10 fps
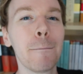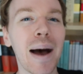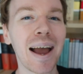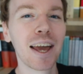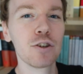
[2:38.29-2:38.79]

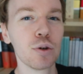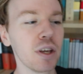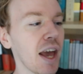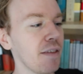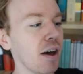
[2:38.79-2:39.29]
back
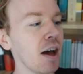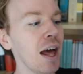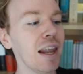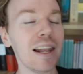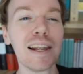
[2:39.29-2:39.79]
together,
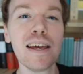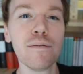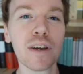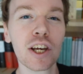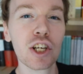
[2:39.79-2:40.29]

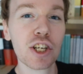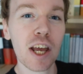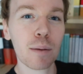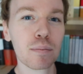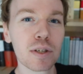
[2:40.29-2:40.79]
leaving
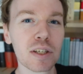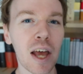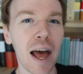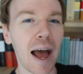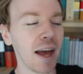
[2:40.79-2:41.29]
chips
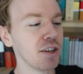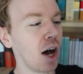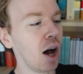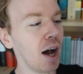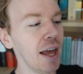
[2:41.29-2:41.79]
and
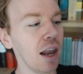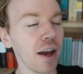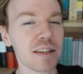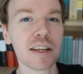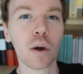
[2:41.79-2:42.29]

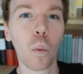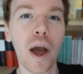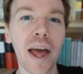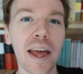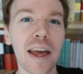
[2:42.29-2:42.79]
highlighting
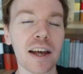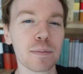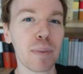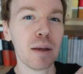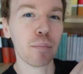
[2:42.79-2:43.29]
where it has
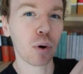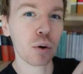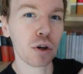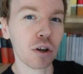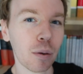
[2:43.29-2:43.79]
been
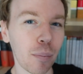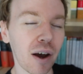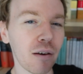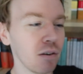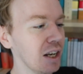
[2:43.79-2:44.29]
broken
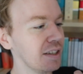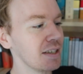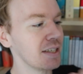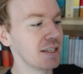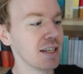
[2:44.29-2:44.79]
by a really
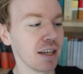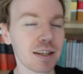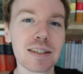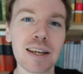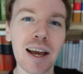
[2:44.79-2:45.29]

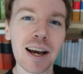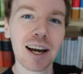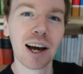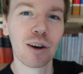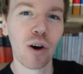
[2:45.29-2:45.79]
distinct
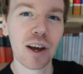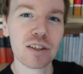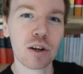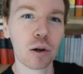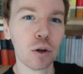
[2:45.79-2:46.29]

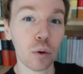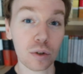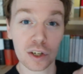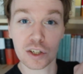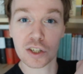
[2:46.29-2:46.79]
colorized glue,
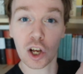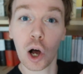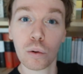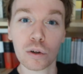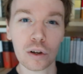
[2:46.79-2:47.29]
such as a
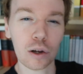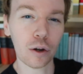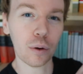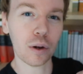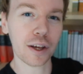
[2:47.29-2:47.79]
golden
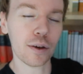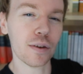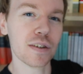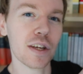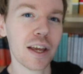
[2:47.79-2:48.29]
glue, like you
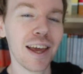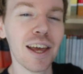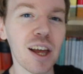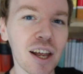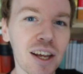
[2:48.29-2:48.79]
can see
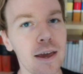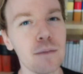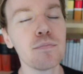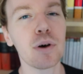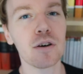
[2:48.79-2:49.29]
here.
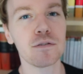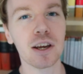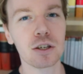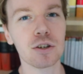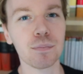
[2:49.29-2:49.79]

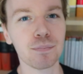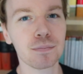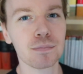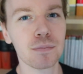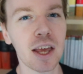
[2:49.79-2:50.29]

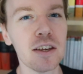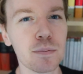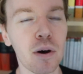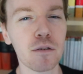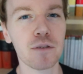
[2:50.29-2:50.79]
Imperfection is
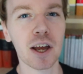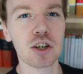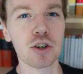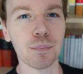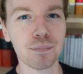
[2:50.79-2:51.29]

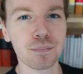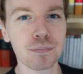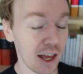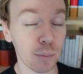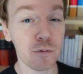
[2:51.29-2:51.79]
perfection.
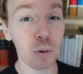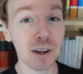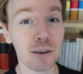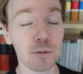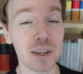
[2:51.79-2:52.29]
And we fall
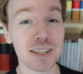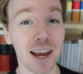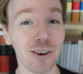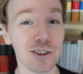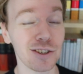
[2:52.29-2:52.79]
in love with these
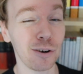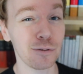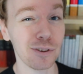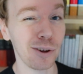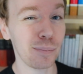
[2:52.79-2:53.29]
characters
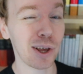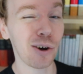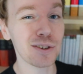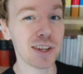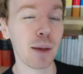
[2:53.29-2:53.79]
often not
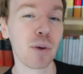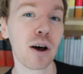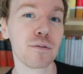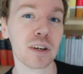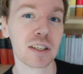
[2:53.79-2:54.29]
because they're
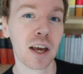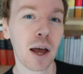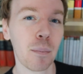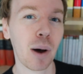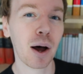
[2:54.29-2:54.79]
perfect,
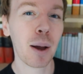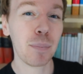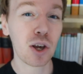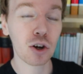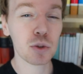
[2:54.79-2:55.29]
but
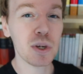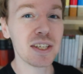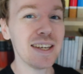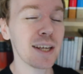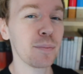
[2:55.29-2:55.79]
because we
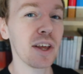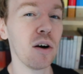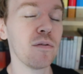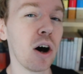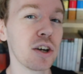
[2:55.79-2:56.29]
see something
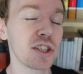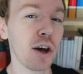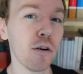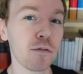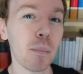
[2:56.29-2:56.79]
of
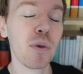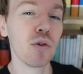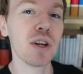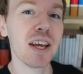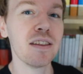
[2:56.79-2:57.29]
ourselves
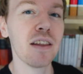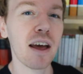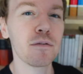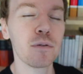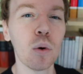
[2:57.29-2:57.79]
mirrored in
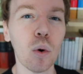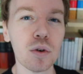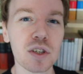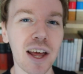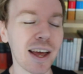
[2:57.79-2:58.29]
their
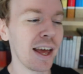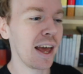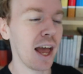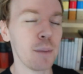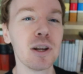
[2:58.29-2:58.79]
flaws. They're
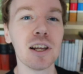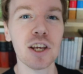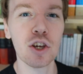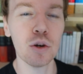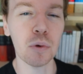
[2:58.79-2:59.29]
eminently
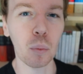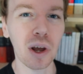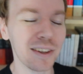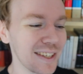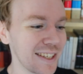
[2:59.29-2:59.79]
human,
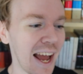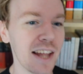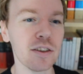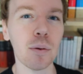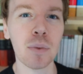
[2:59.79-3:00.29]
we
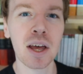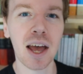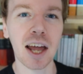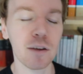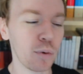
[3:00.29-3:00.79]
understand them,
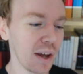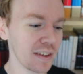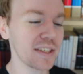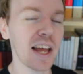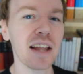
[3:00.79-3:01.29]
and if we
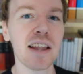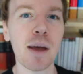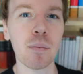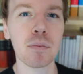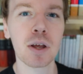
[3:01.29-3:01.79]
understand
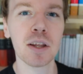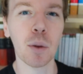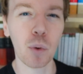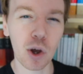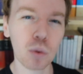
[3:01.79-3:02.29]
them,
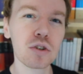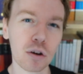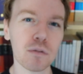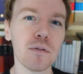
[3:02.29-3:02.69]
then we also